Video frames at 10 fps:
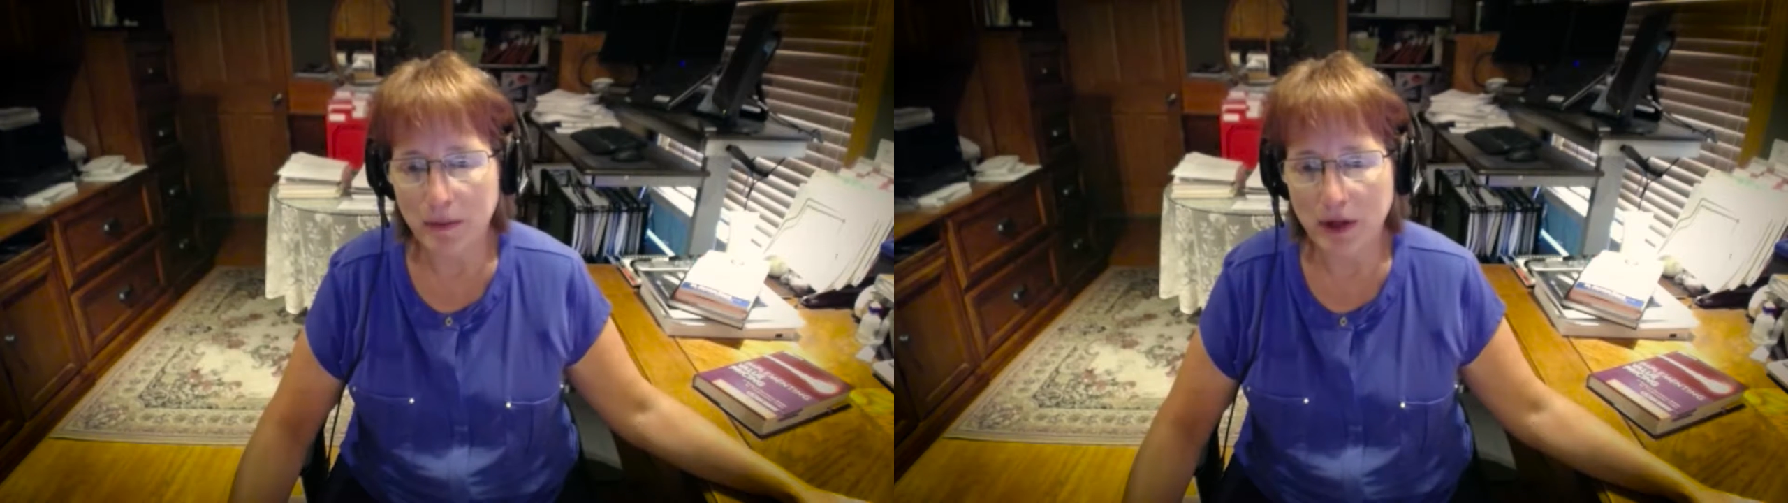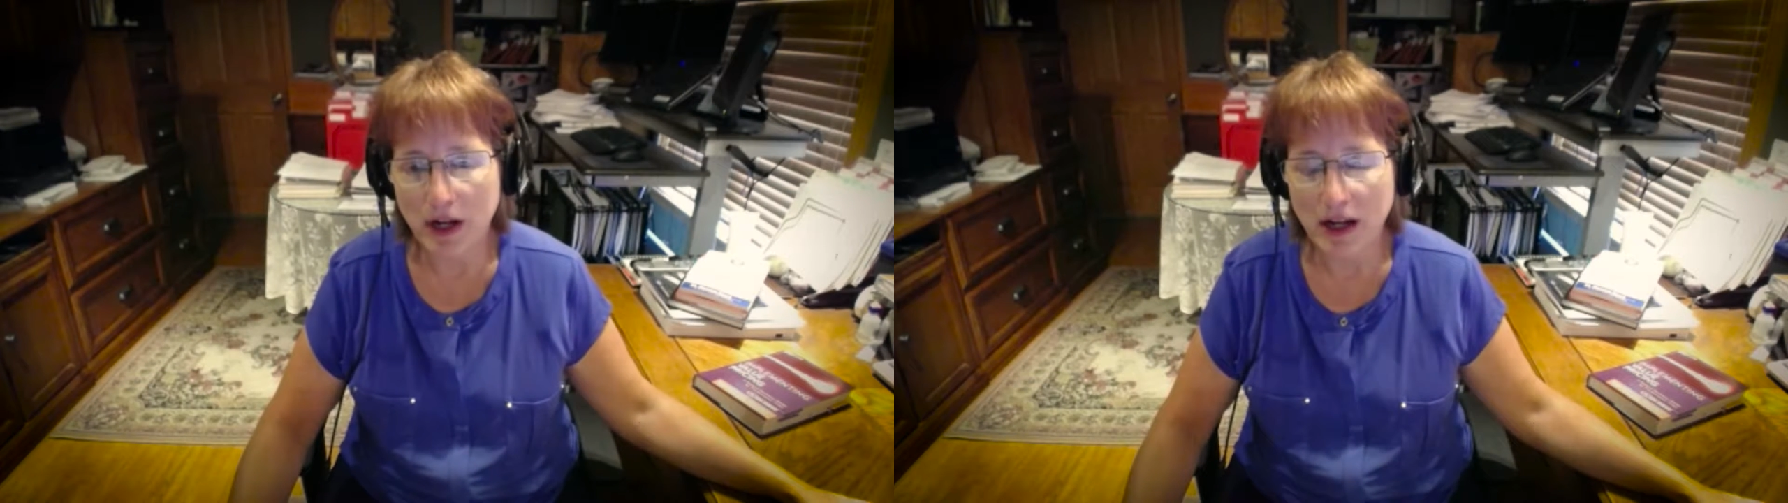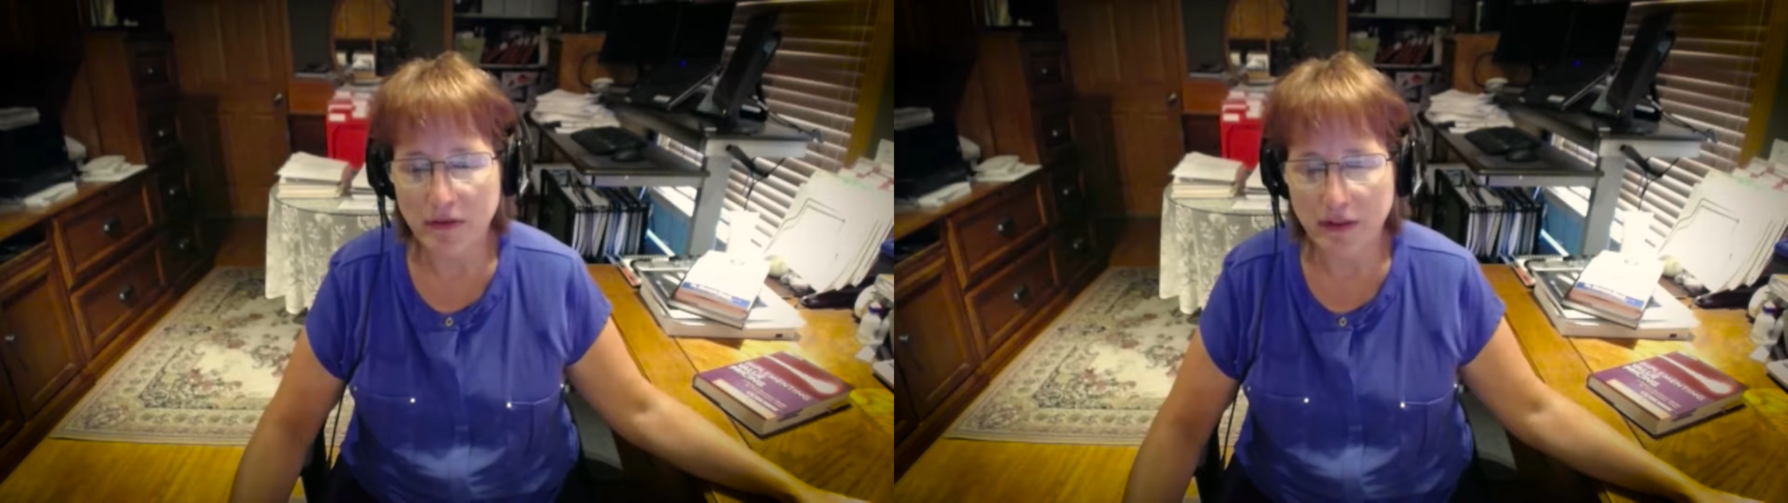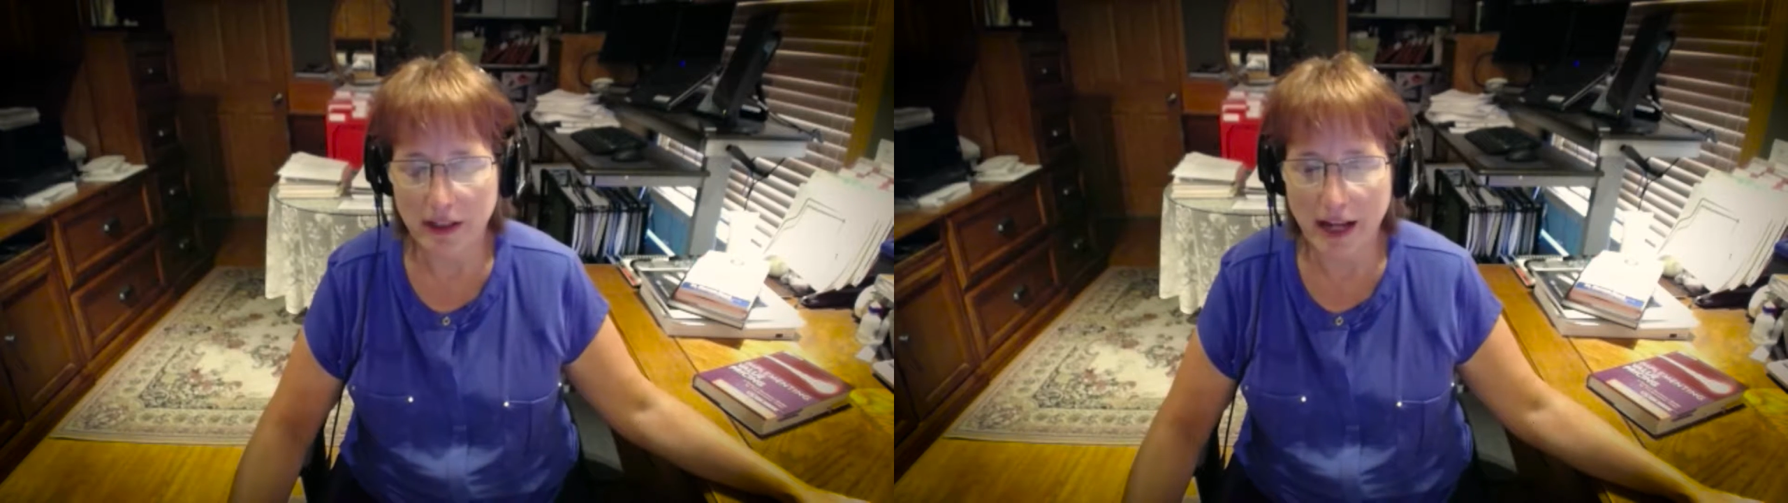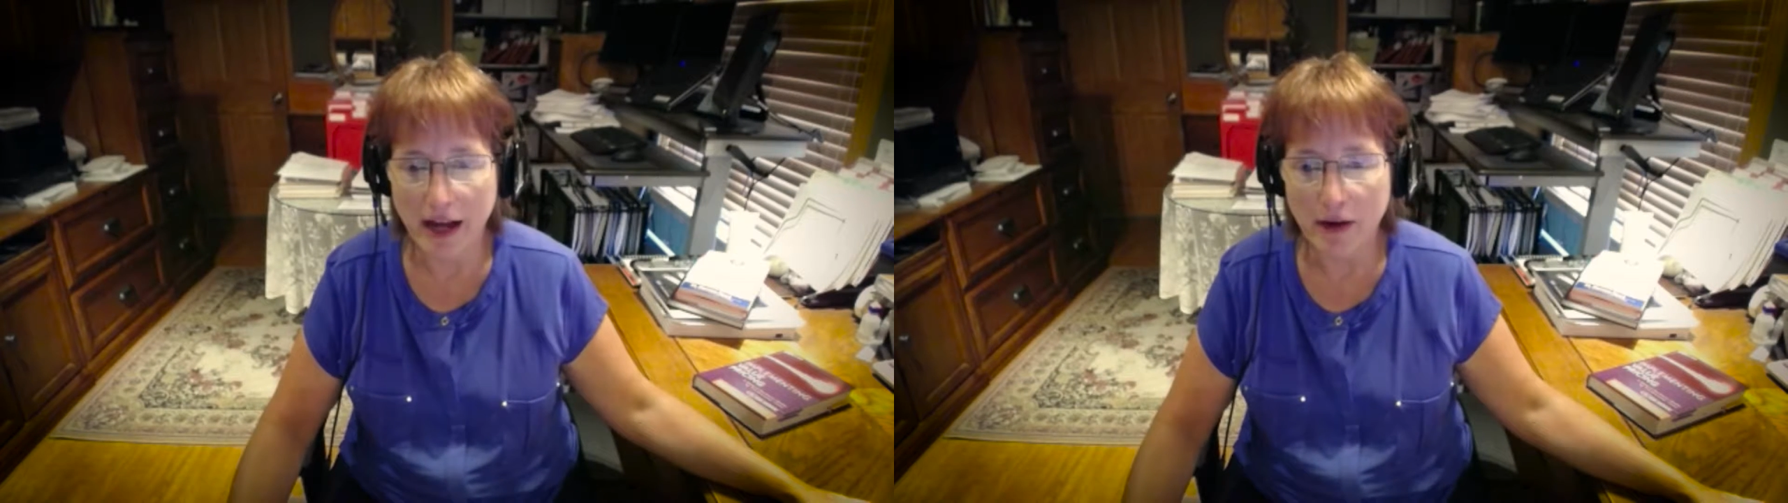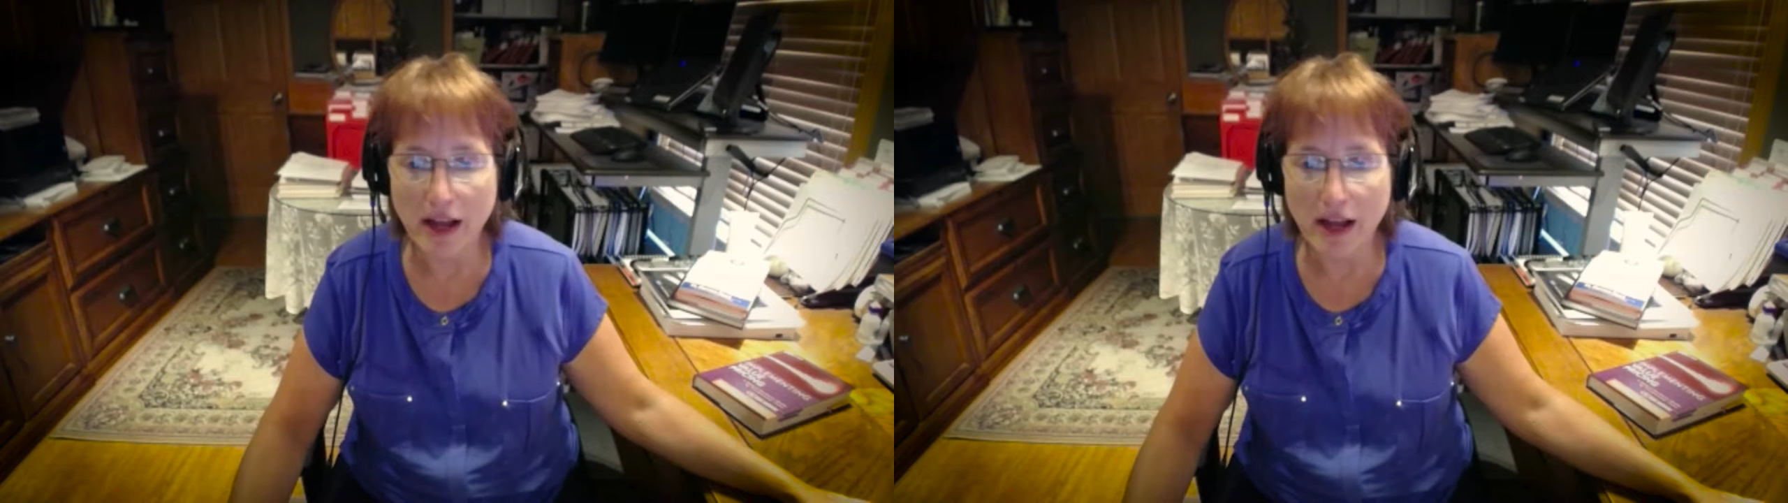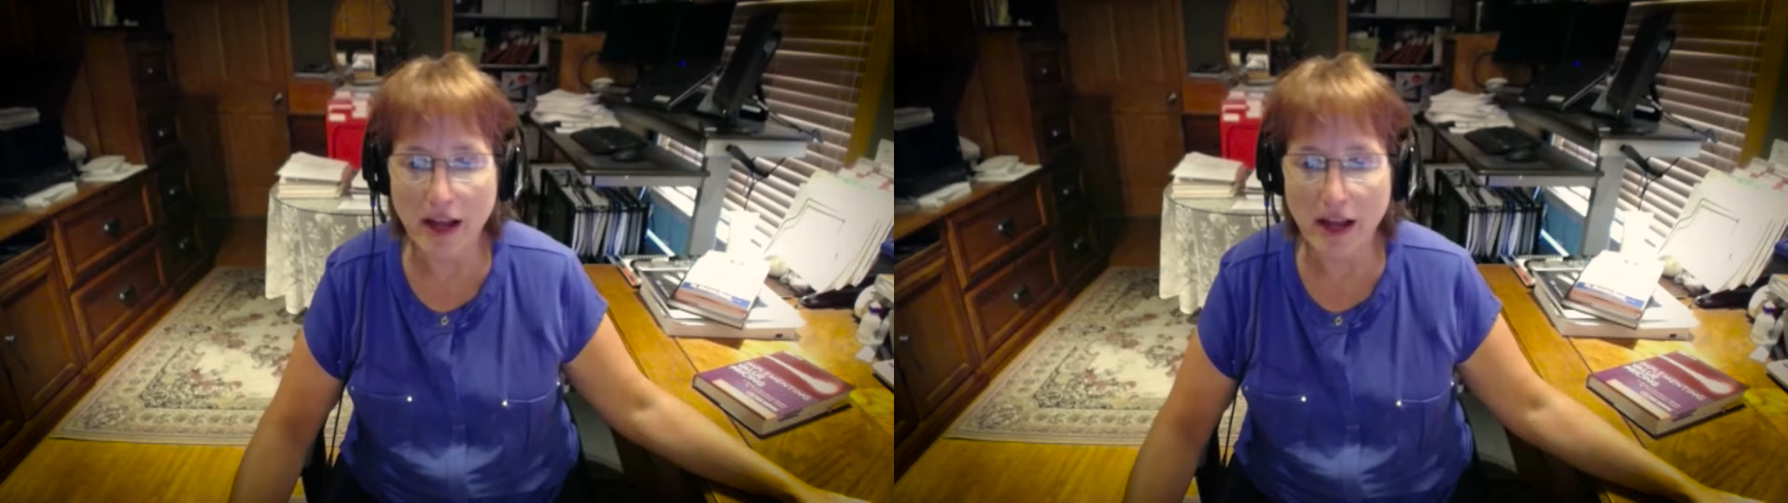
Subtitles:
am confident now,